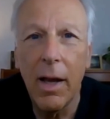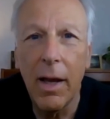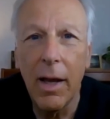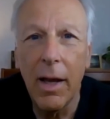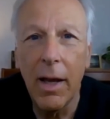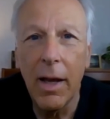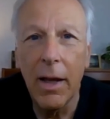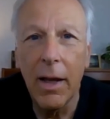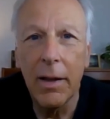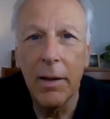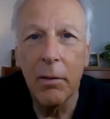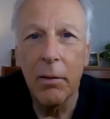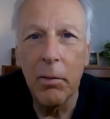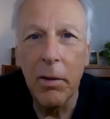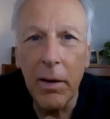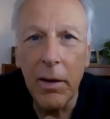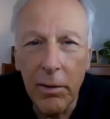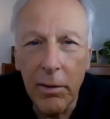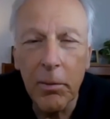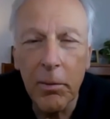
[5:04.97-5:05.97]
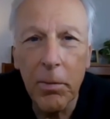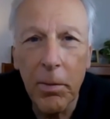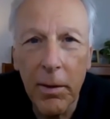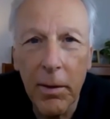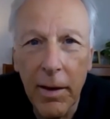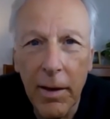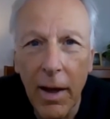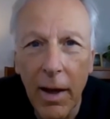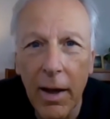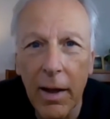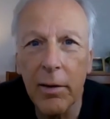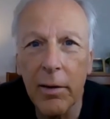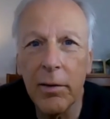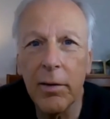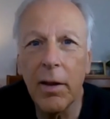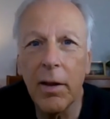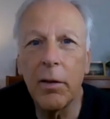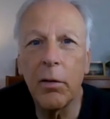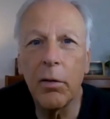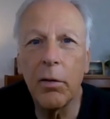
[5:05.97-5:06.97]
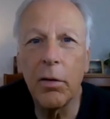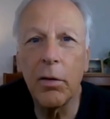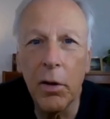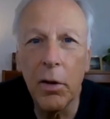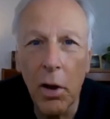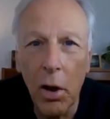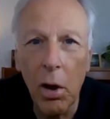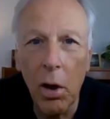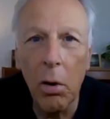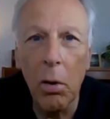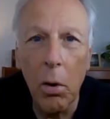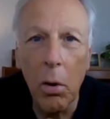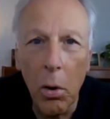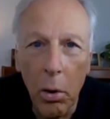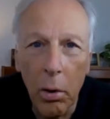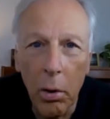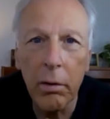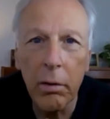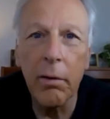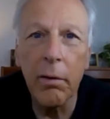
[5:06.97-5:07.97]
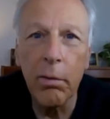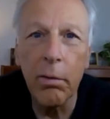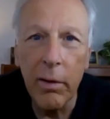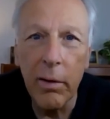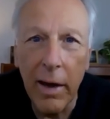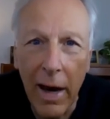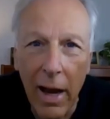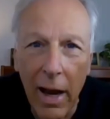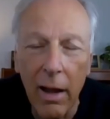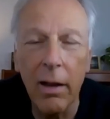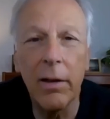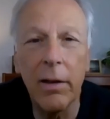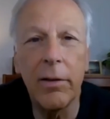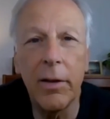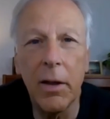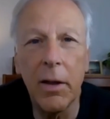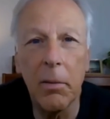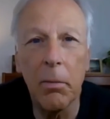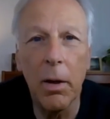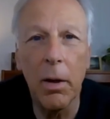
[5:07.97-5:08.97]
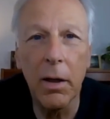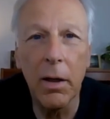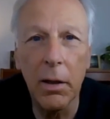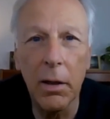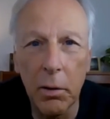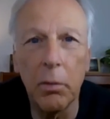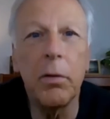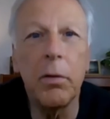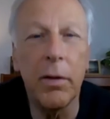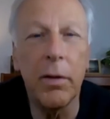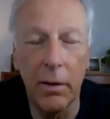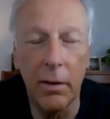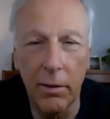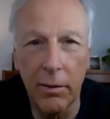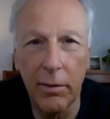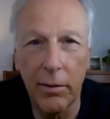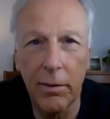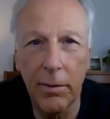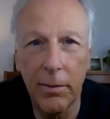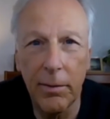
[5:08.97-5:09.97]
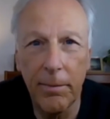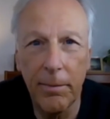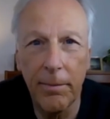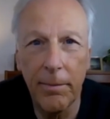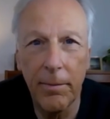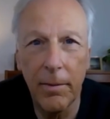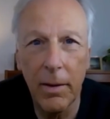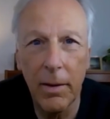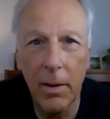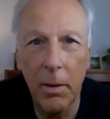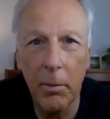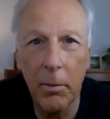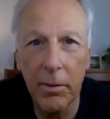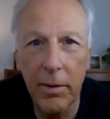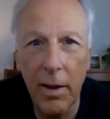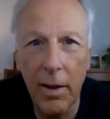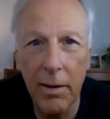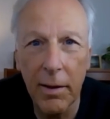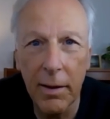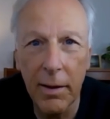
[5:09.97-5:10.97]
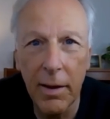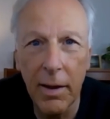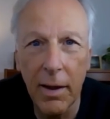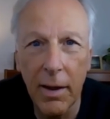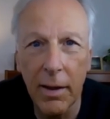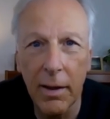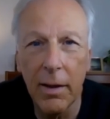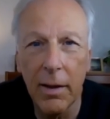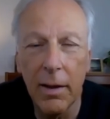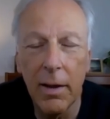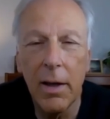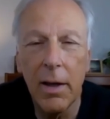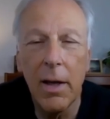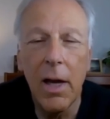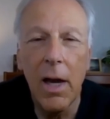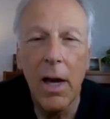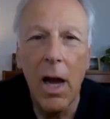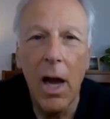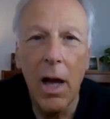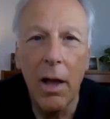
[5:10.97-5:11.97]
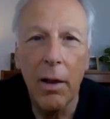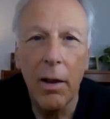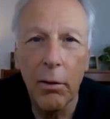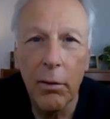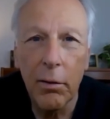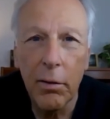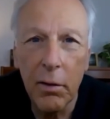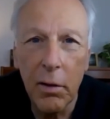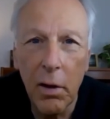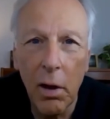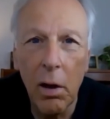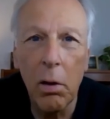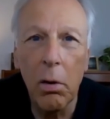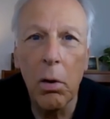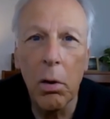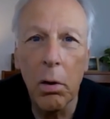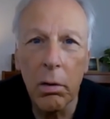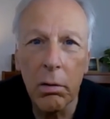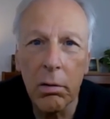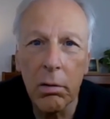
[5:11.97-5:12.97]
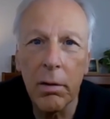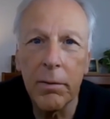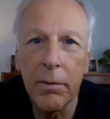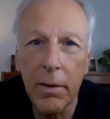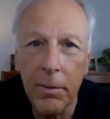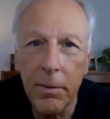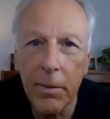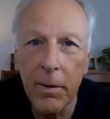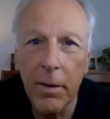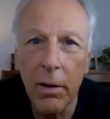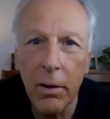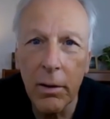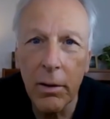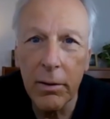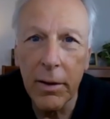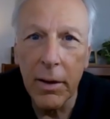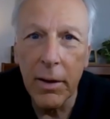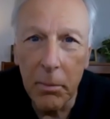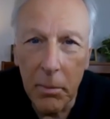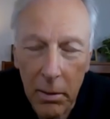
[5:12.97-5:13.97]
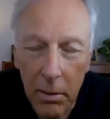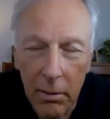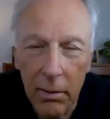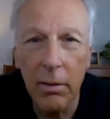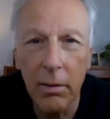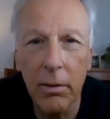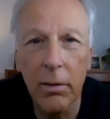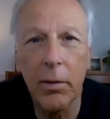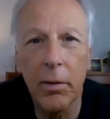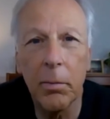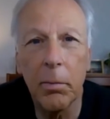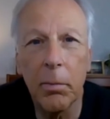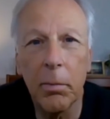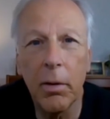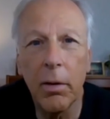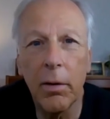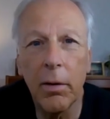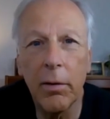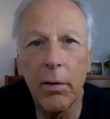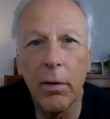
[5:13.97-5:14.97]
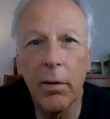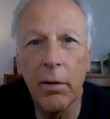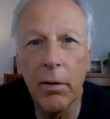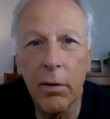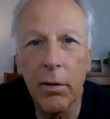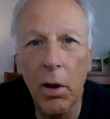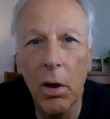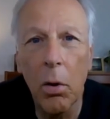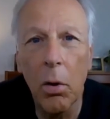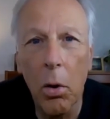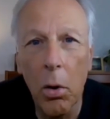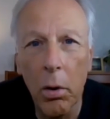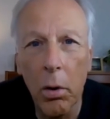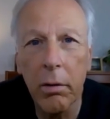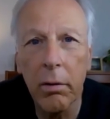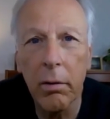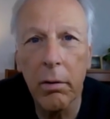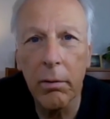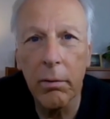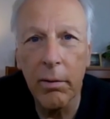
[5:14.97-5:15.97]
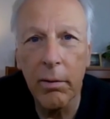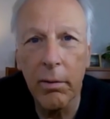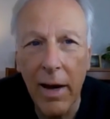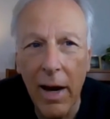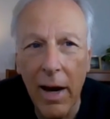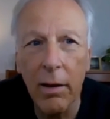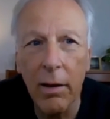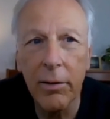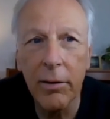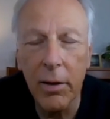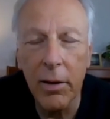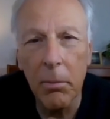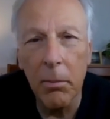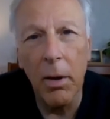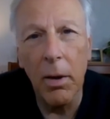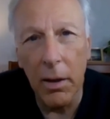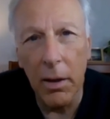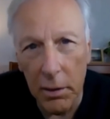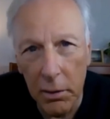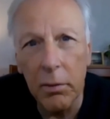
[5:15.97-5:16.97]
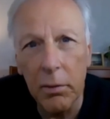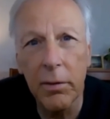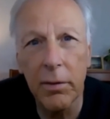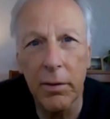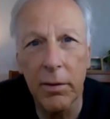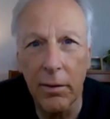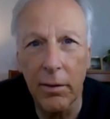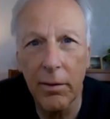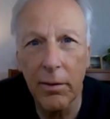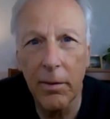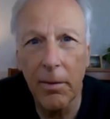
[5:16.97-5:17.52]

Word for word: And the reason for that is that there's no order of reality among illusions. Let me say that again. There's no order of difficulty in miracles because there's no order of reality among illusions.